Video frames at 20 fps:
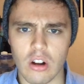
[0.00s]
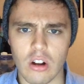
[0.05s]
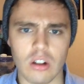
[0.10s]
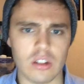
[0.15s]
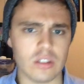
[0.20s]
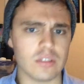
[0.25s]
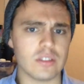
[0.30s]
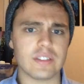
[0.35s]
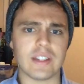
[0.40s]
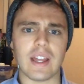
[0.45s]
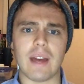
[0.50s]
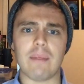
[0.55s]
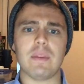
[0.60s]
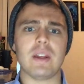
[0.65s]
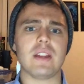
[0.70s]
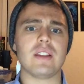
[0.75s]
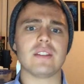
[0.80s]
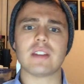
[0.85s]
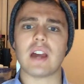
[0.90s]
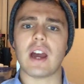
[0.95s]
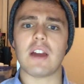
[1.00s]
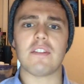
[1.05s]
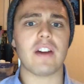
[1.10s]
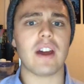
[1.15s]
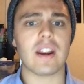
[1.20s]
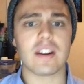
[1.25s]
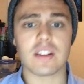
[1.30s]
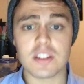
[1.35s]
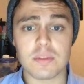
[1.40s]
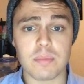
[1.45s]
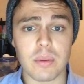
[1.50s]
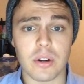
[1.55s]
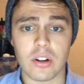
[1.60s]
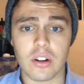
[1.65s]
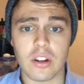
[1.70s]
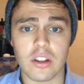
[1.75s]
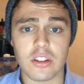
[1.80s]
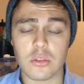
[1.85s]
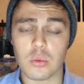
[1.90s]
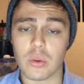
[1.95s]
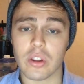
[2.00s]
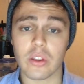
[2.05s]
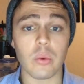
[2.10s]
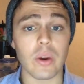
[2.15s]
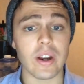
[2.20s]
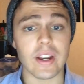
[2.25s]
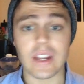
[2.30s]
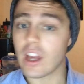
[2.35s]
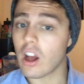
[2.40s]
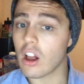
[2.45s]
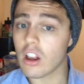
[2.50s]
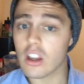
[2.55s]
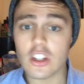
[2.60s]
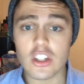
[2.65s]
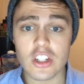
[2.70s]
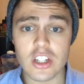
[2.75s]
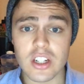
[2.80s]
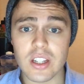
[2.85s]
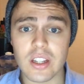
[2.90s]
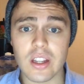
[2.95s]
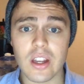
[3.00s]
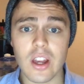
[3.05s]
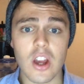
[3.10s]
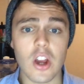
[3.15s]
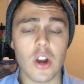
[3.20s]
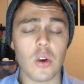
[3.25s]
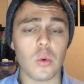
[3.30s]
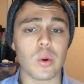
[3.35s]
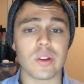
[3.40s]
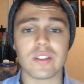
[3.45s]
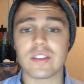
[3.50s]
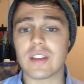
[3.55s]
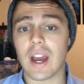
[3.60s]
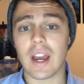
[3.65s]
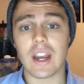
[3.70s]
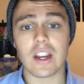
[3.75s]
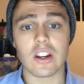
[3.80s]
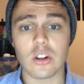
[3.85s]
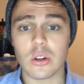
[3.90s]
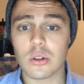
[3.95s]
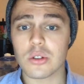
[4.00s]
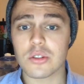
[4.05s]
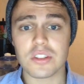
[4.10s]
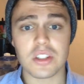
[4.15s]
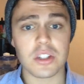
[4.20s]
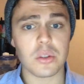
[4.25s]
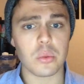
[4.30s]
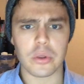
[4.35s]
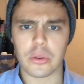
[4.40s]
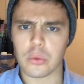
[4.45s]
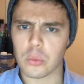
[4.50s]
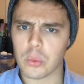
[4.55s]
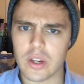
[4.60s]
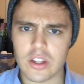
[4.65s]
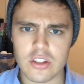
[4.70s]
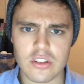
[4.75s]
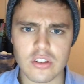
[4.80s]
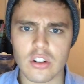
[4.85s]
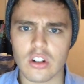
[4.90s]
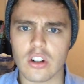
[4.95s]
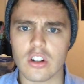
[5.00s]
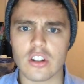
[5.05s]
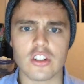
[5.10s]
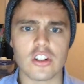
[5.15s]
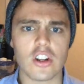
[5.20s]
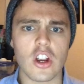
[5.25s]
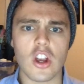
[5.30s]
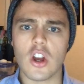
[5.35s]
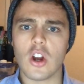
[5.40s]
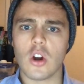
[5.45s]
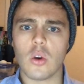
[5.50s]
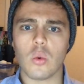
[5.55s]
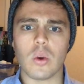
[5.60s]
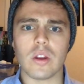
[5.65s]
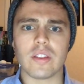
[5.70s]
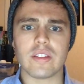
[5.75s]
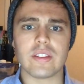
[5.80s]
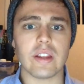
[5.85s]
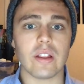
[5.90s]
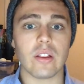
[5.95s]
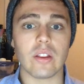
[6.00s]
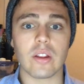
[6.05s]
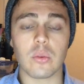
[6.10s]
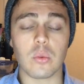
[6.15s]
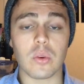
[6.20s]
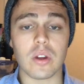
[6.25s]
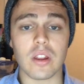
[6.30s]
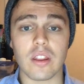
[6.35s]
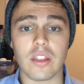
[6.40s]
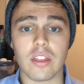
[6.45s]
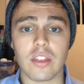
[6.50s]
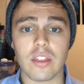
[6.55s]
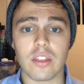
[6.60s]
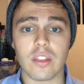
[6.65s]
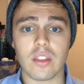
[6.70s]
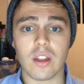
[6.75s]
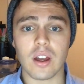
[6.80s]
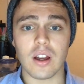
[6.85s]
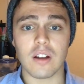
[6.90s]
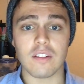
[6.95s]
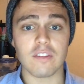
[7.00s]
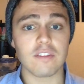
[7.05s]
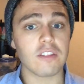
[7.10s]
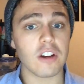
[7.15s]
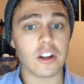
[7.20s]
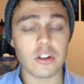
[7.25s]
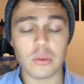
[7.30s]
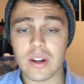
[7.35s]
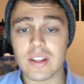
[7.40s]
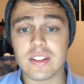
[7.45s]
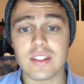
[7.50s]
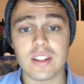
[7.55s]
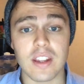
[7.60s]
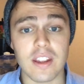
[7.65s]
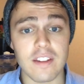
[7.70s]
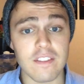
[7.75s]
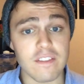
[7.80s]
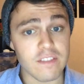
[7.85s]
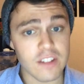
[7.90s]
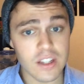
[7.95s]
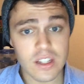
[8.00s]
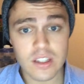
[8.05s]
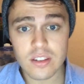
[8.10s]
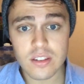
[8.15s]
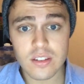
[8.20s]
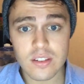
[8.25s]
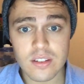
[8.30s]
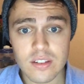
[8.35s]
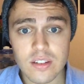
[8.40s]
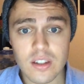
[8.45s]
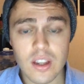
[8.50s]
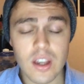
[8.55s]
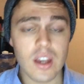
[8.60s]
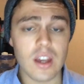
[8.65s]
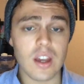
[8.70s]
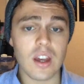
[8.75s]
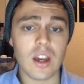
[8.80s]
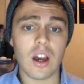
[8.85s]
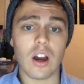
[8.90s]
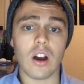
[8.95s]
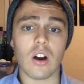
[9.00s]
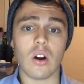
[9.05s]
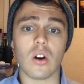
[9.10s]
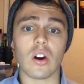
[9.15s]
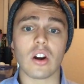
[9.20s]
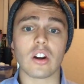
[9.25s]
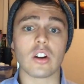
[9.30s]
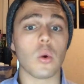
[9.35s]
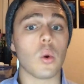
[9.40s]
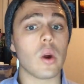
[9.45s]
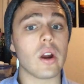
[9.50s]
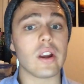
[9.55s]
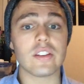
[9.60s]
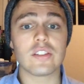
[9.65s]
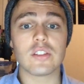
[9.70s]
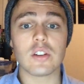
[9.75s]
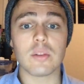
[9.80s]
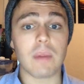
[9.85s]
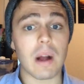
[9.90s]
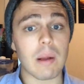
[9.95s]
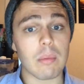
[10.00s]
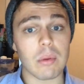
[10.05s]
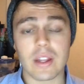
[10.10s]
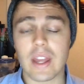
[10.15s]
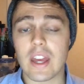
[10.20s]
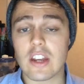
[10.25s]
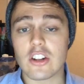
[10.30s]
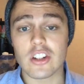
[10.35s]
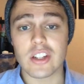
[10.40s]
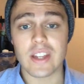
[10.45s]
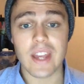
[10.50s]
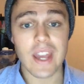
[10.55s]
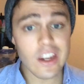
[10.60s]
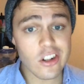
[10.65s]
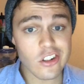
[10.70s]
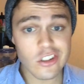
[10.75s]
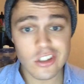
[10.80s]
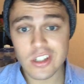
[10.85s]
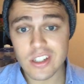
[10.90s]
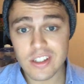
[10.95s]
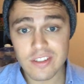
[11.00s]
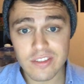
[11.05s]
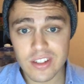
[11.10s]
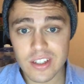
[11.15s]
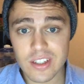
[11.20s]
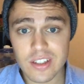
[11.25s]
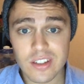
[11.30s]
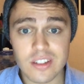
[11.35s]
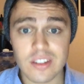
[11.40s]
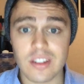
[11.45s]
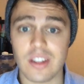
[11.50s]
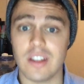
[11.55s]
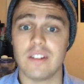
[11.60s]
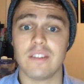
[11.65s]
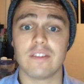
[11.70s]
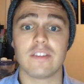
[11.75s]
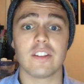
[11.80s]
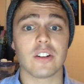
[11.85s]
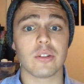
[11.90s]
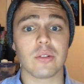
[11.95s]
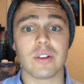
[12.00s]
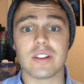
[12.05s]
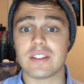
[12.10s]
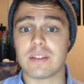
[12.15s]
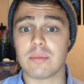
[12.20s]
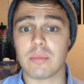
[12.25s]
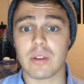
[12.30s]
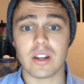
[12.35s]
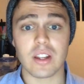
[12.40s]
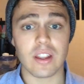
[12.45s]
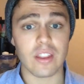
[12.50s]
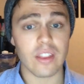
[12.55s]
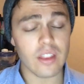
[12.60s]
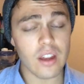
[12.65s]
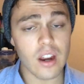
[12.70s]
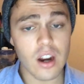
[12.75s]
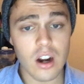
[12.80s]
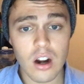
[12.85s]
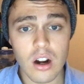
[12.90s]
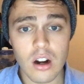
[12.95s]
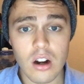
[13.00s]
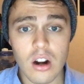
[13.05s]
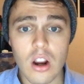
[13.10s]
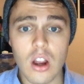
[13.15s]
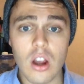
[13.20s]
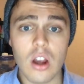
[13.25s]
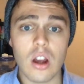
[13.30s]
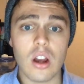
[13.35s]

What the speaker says: all. That means I've had experience with radiology, with diagnosing, with research, with dealing with fundraising events, or going to public education events and fundraising money there,